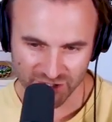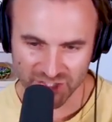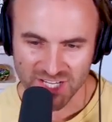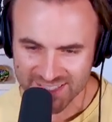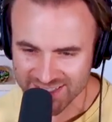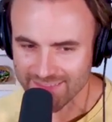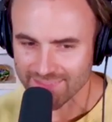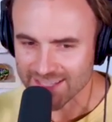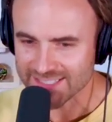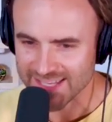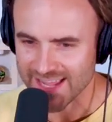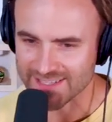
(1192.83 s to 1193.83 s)
just in
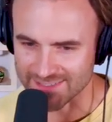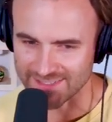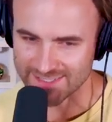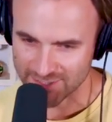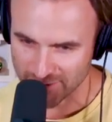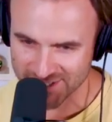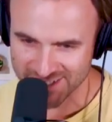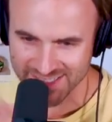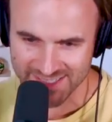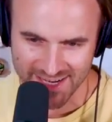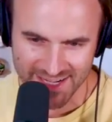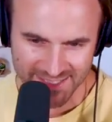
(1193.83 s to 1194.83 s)
Los Angeles, those
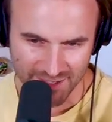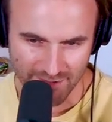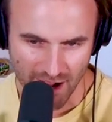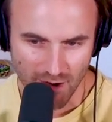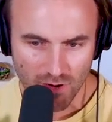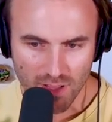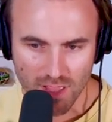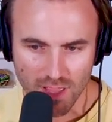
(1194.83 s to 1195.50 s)
6 nights in a row,